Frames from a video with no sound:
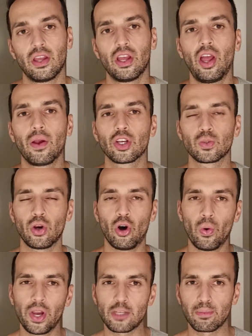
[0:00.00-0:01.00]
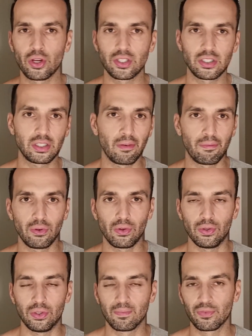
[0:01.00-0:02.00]
because we're always processing food,
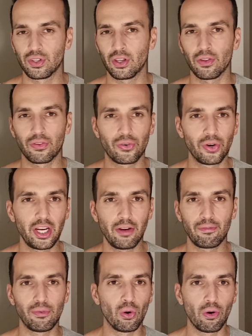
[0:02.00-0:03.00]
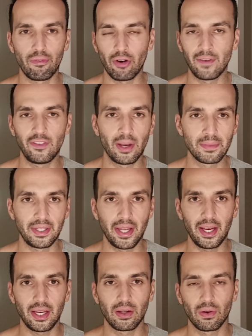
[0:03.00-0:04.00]
3, 4, 5 times a
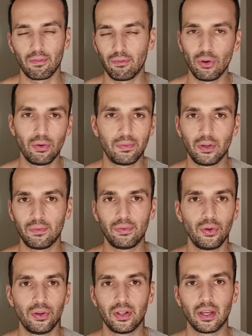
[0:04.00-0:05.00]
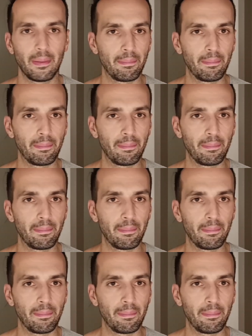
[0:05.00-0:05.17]
day, food.